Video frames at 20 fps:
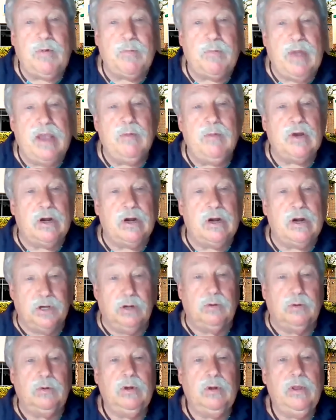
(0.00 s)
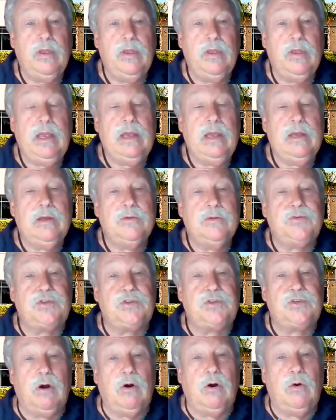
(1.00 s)
a payment or two?
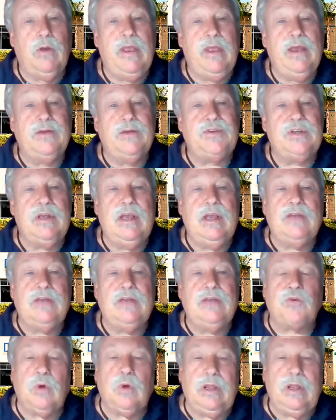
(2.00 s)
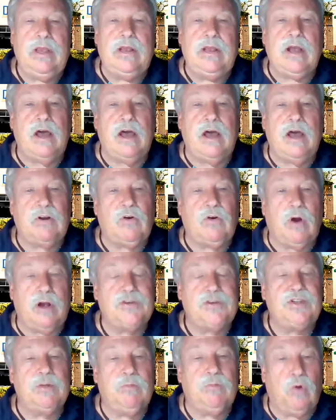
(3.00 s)
So it's really kind of
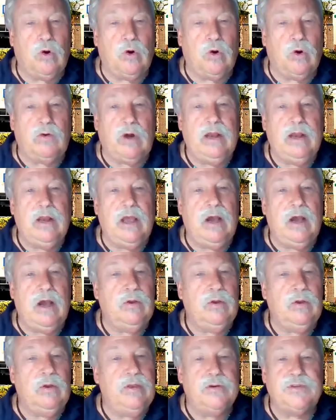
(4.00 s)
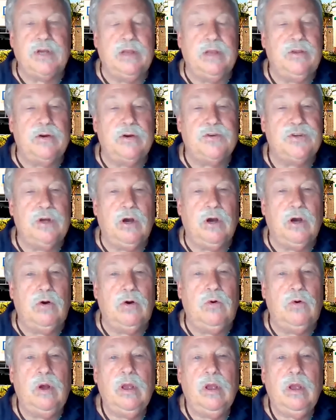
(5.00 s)
across the board right now, and there's
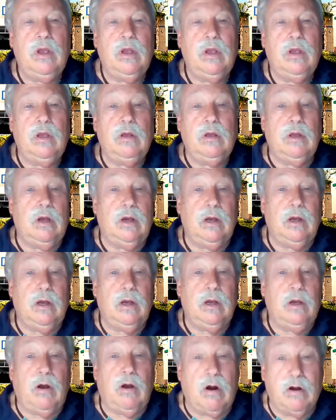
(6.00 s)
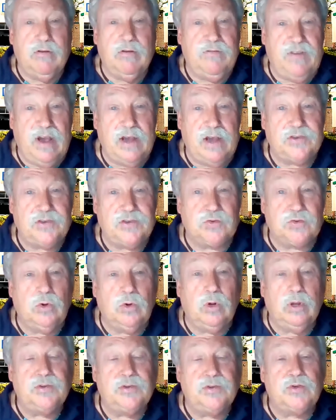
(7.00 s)
no hard and fast
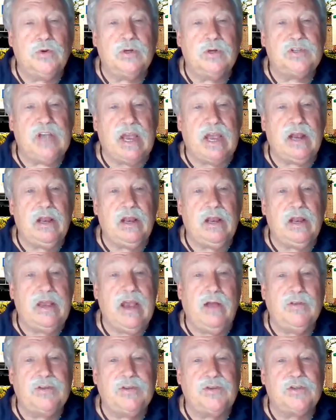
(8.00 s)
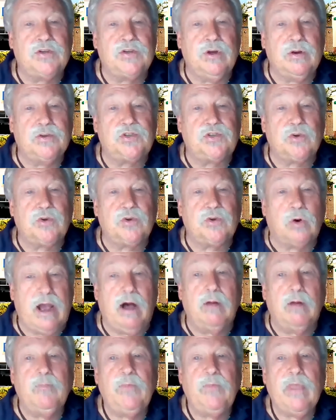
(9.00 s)
rule as to exactly how this is going to sort
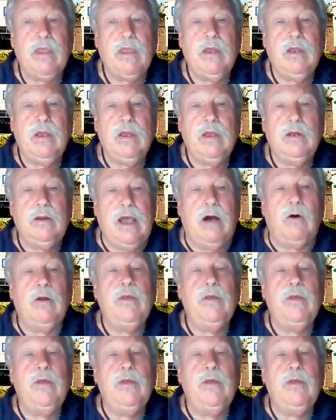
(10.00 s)
out. Now,